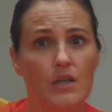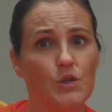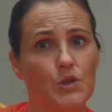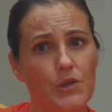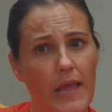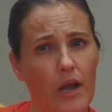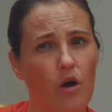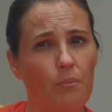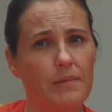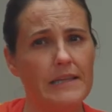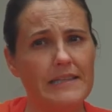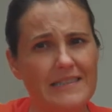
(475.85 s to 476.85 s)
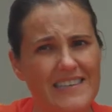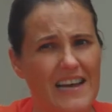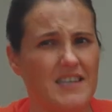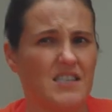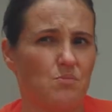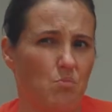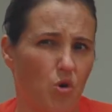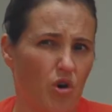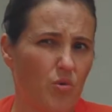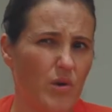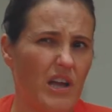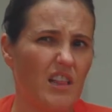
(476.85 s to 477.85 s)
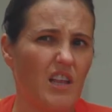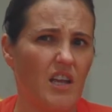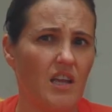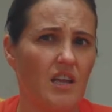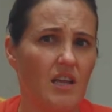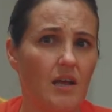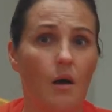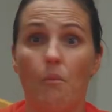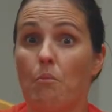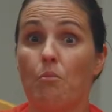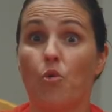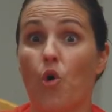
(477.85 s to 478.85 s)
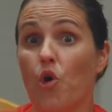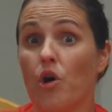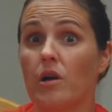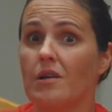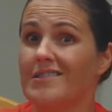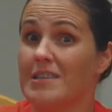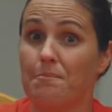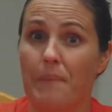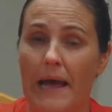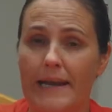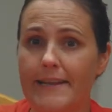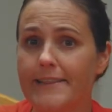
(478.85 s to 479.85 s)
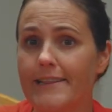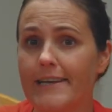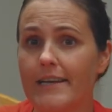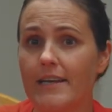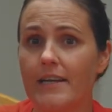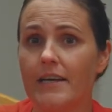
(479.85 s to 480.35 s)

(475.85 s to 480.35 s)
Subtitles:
Do they complete the task more quickly, more independently?